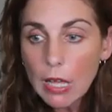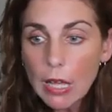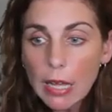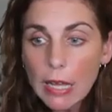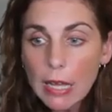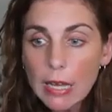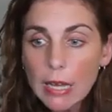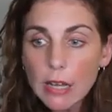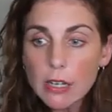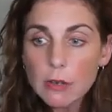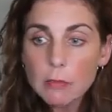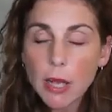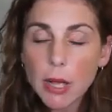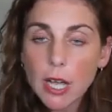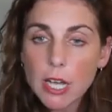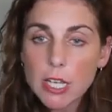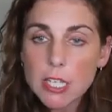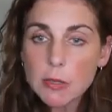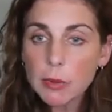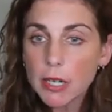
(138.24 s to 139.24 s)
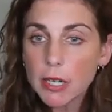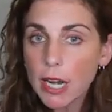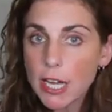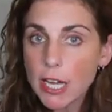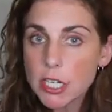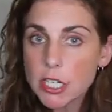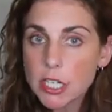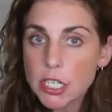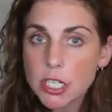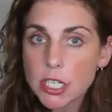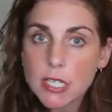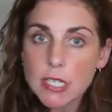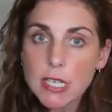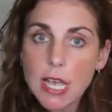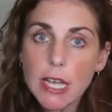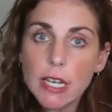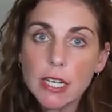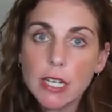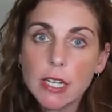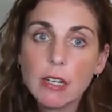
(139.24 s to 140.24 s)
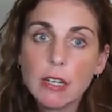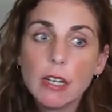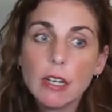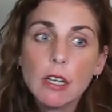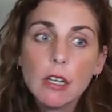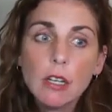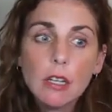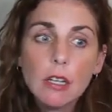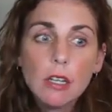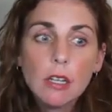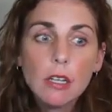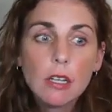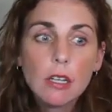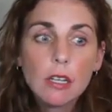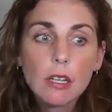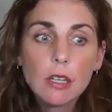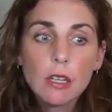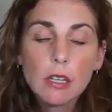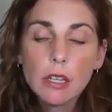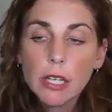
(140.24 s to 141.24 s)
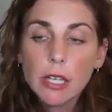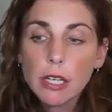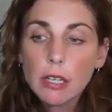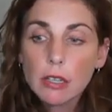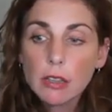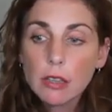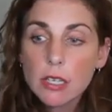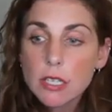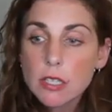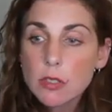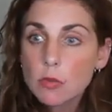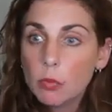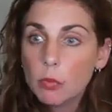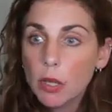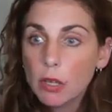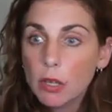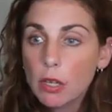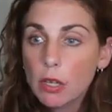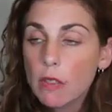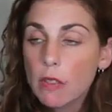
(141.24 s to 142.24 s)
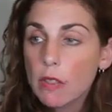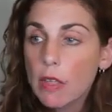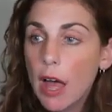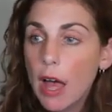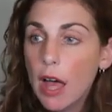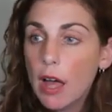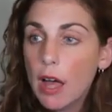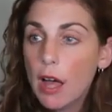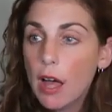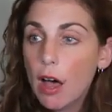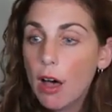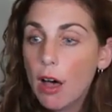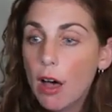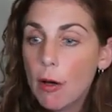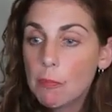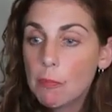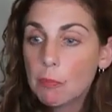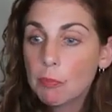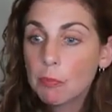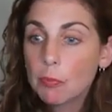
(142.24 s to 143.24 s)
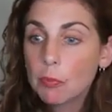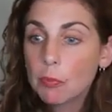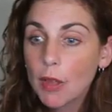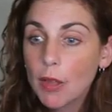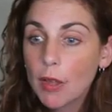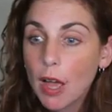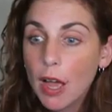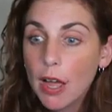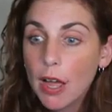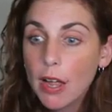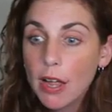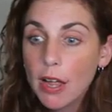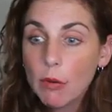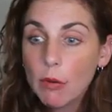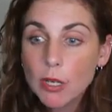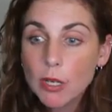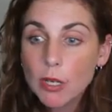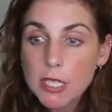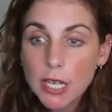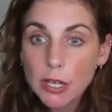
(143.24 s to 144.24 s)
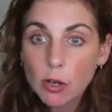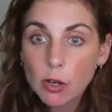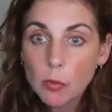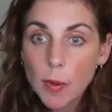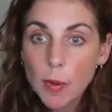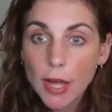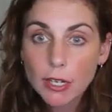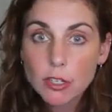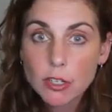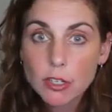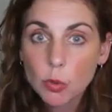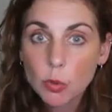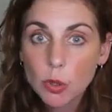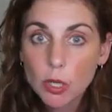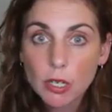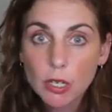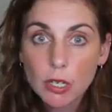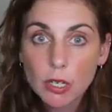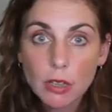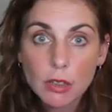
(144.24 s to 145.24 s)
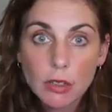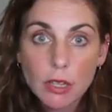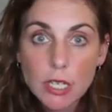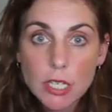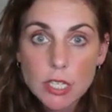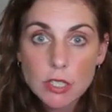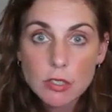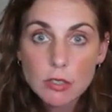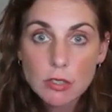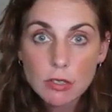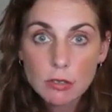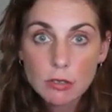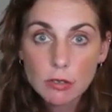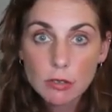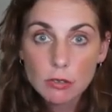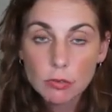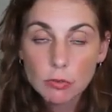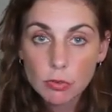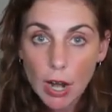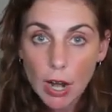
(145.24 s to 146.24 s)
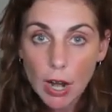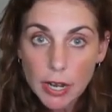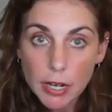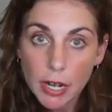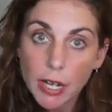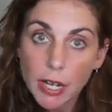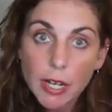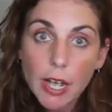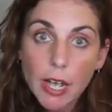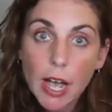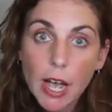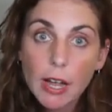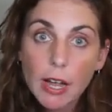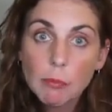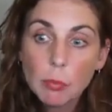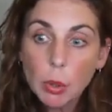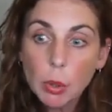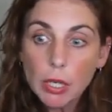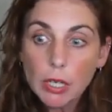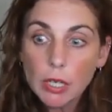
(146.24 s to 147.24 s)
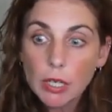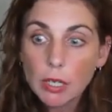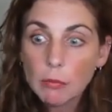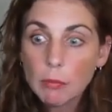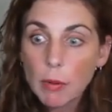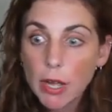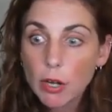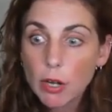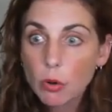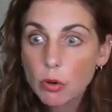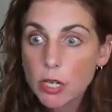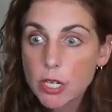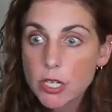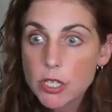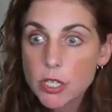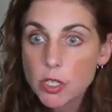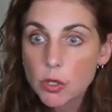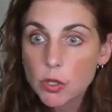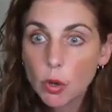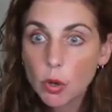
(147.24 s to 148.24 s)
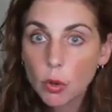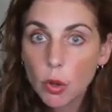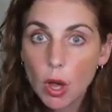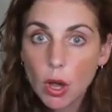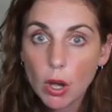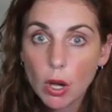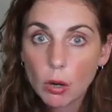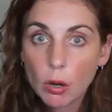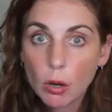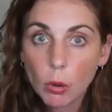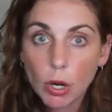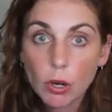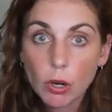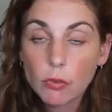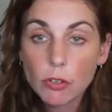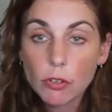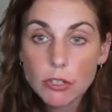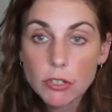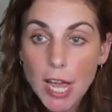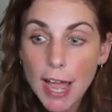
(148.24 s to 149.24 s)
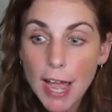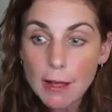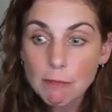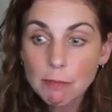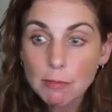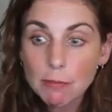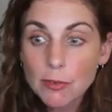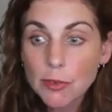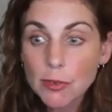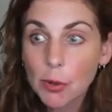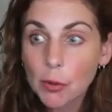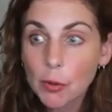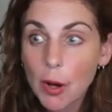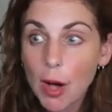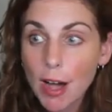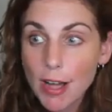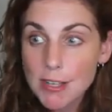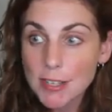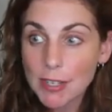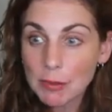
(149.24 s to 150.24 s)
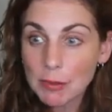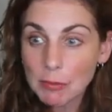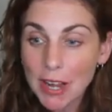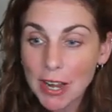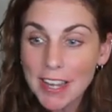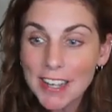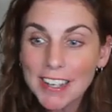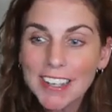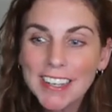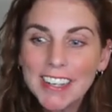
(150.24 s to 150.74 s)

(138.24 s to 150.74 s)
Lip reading: And my husband and I just decided like this week that once I go back to work this Friday, I'm putting in my notice to no longer work full time. So awesome, right?